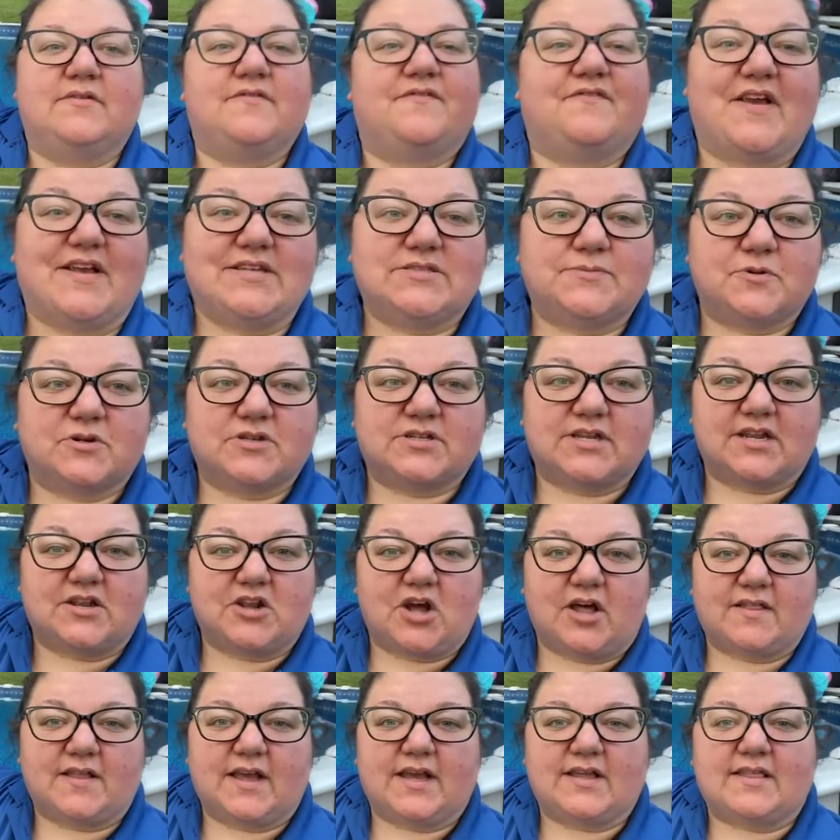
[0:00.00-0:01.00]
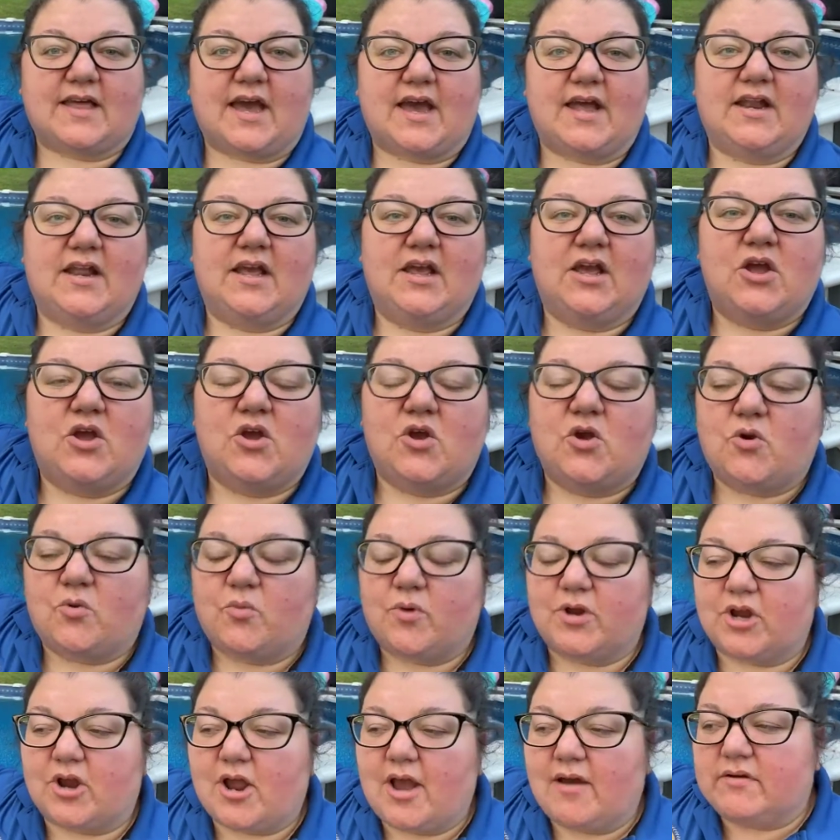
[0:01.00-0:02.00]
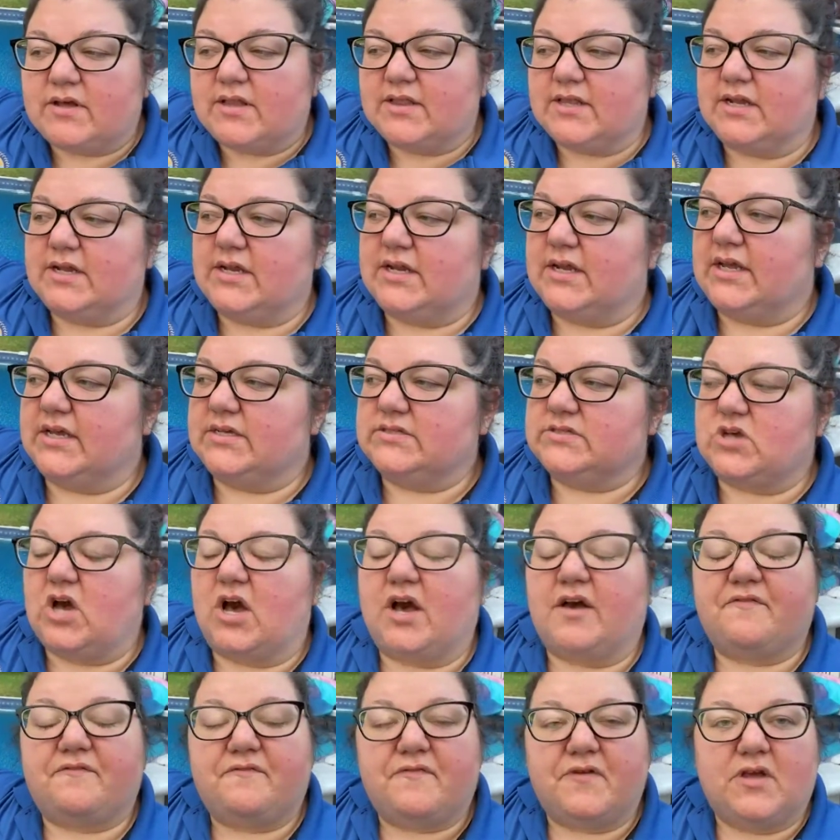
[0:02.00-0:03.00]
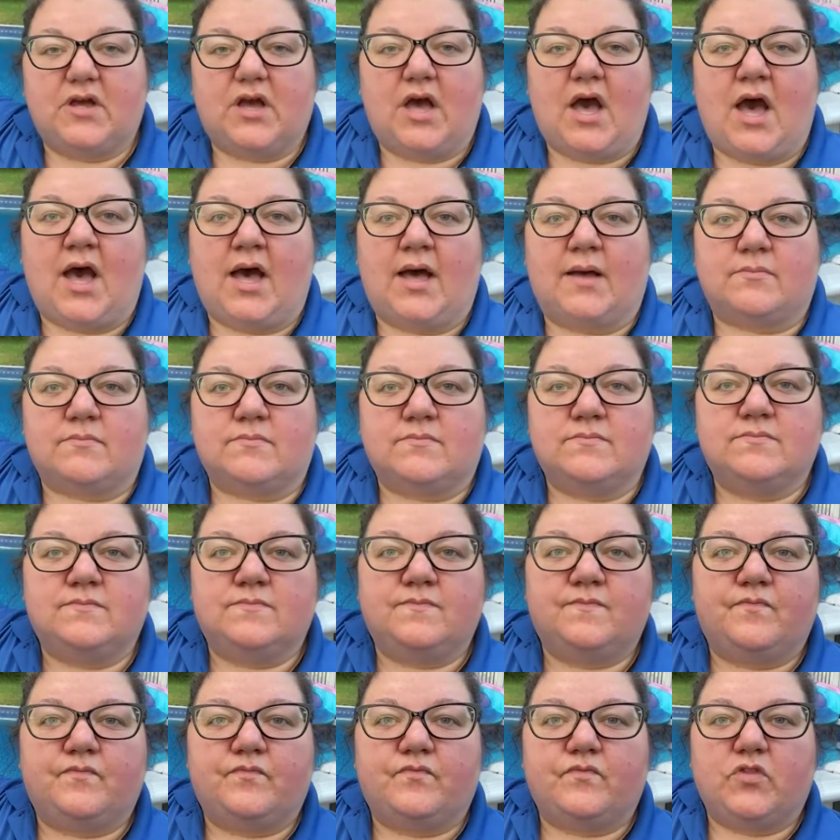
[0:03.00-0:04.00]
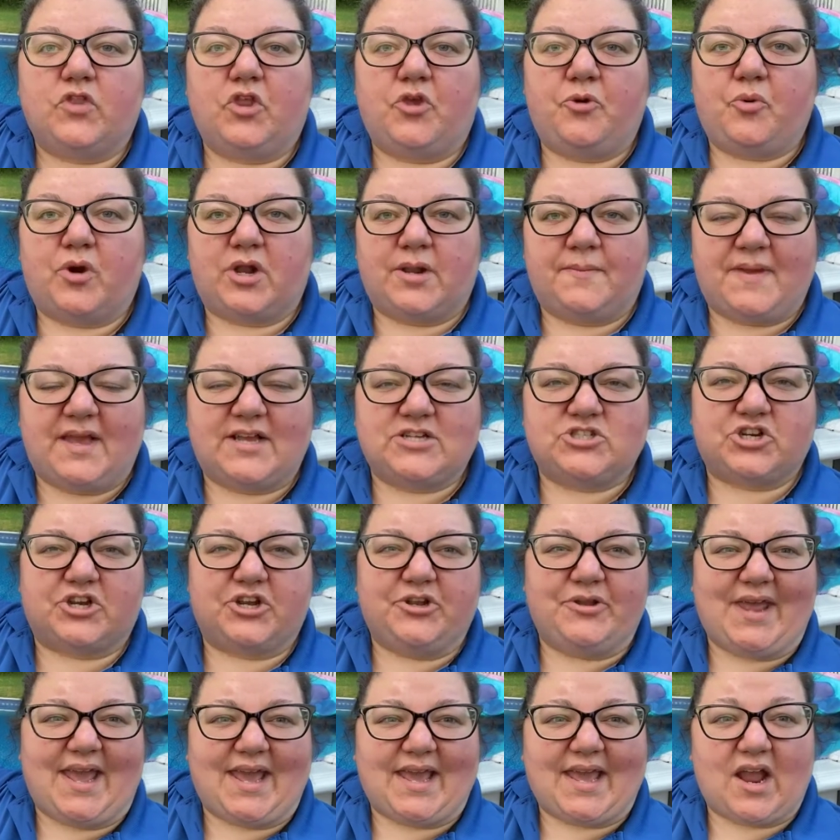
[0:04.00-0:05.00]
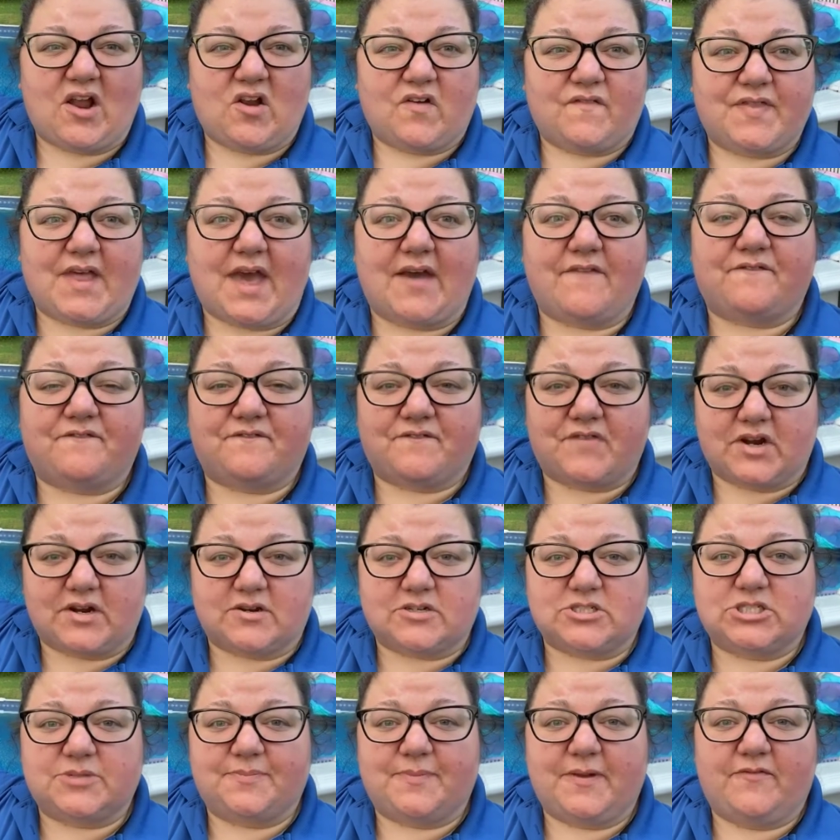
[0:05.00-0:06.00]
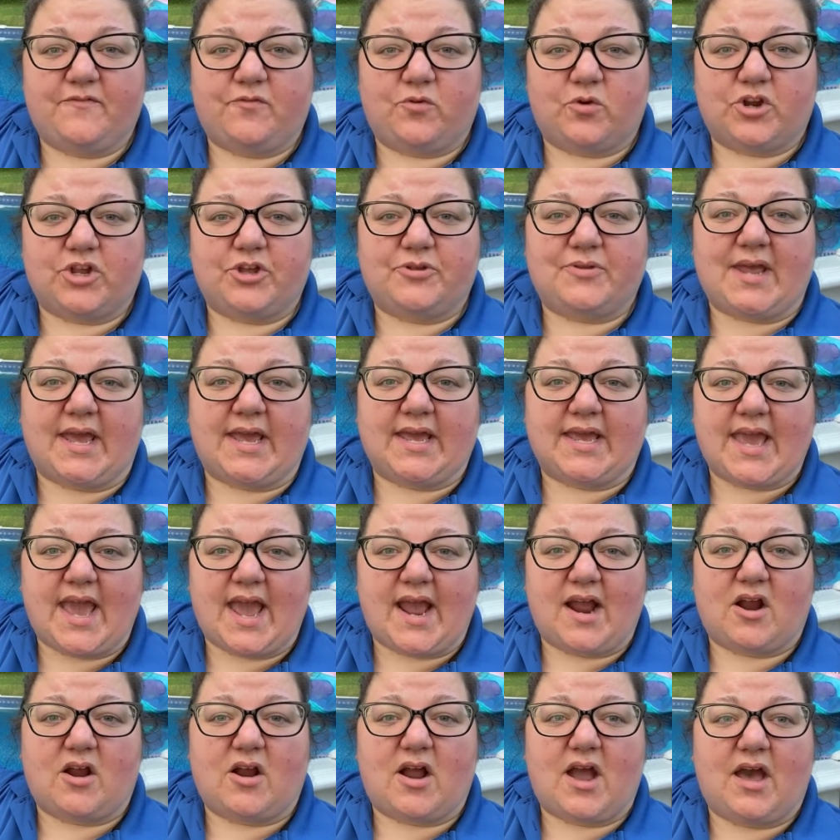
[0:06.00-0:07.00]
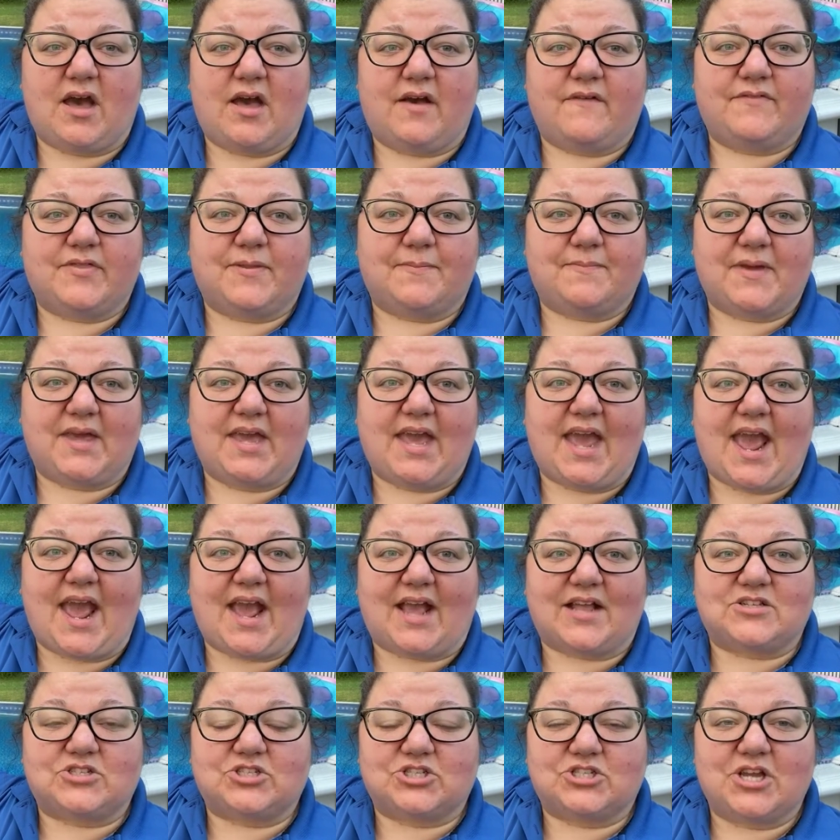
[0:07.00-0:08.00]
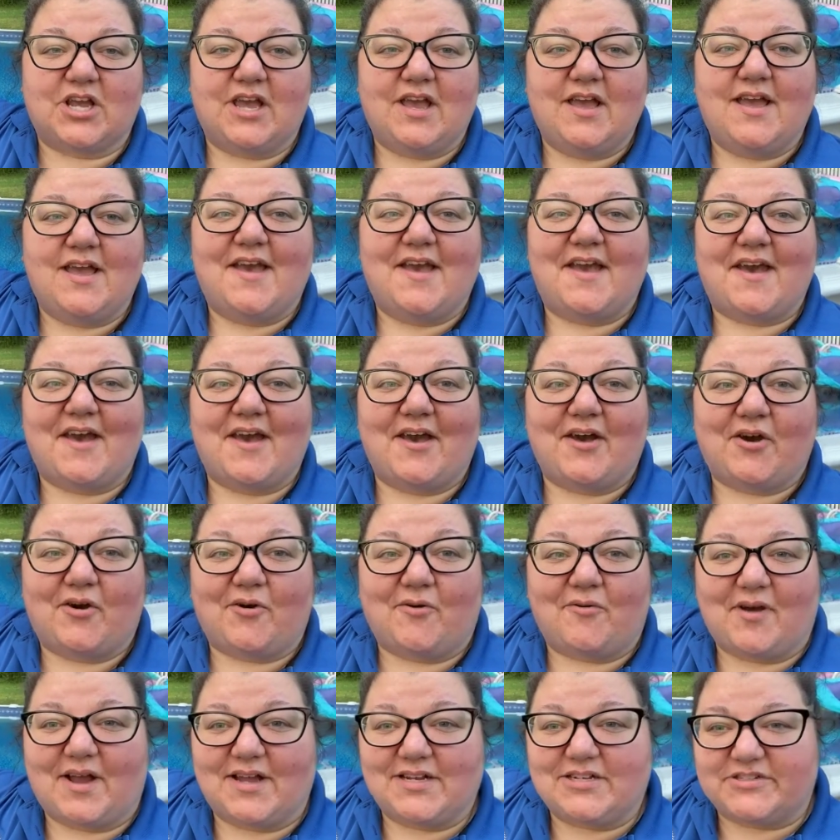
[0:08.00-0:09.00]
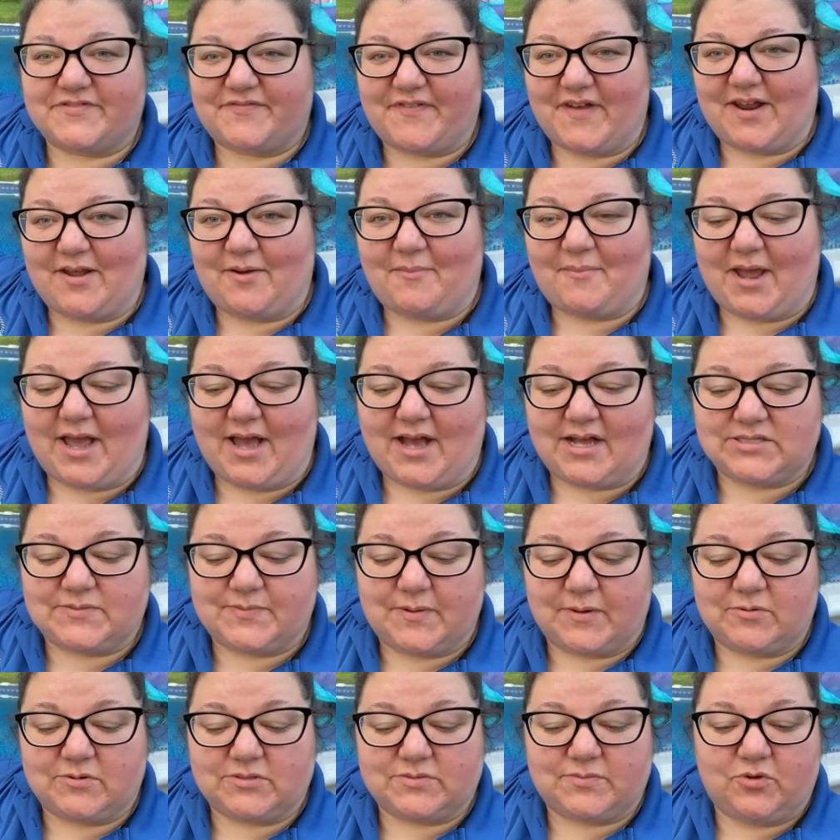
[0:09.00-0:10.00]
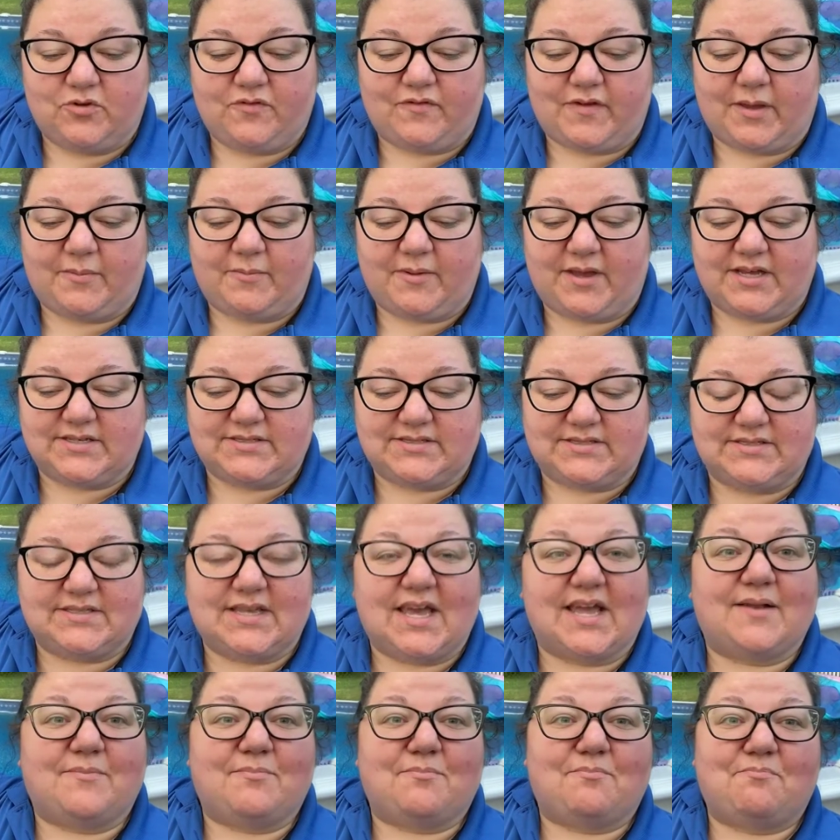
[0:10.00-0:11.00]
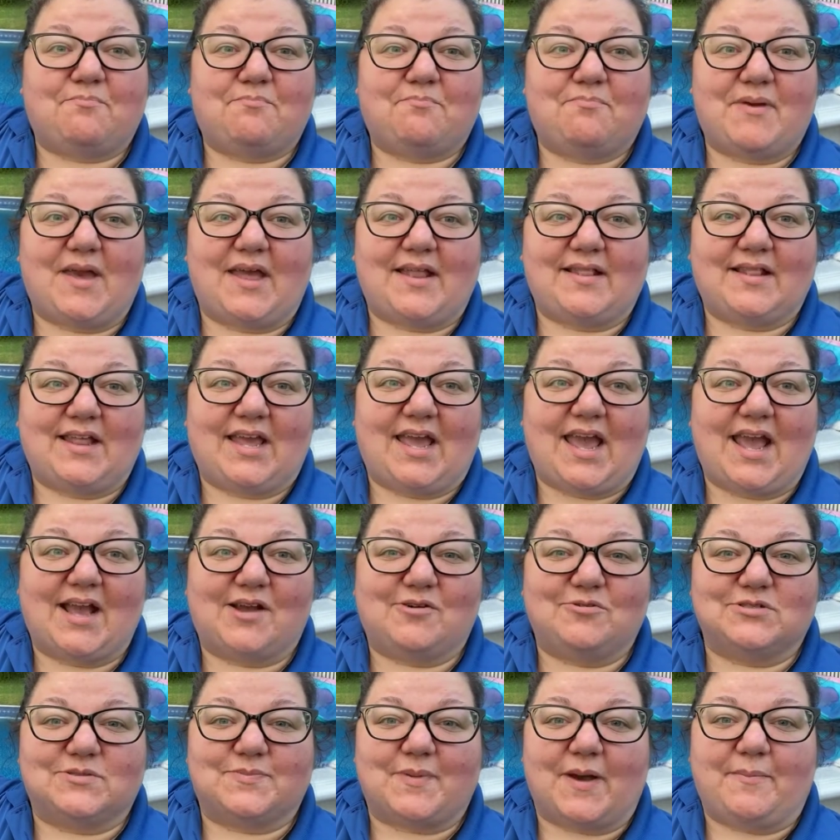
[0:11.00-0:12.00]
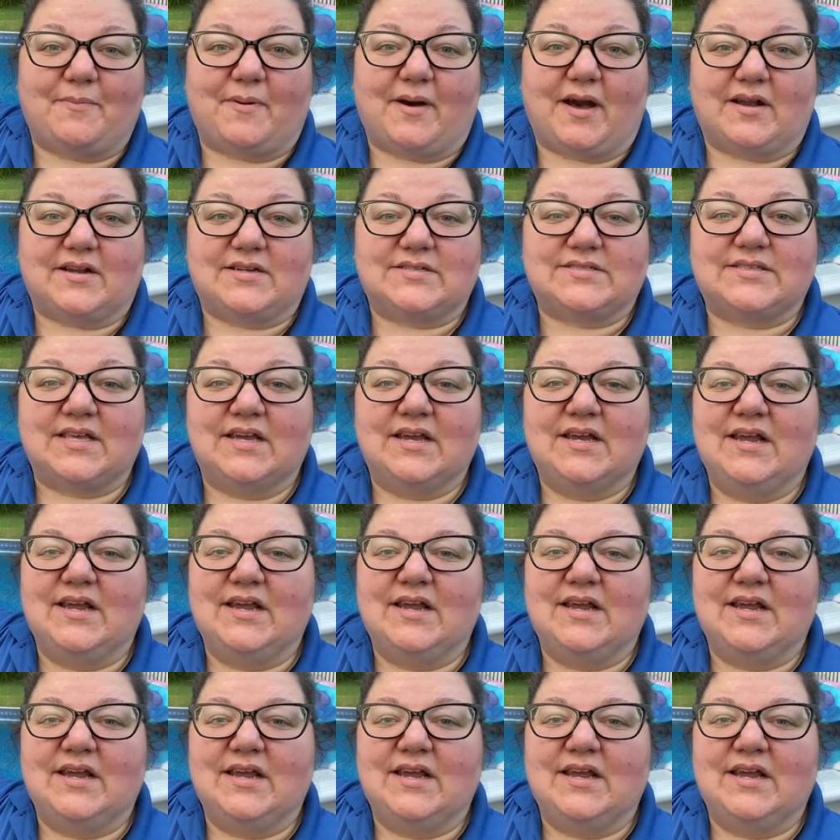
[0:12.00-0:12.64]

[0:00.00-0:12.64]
Facebook did not like that. When your alkalinity is off, you want to make sure you take care of that first before you take care of the pH. Oh, I just found out my husband was moving because he's getting bit in the ankles by bugs.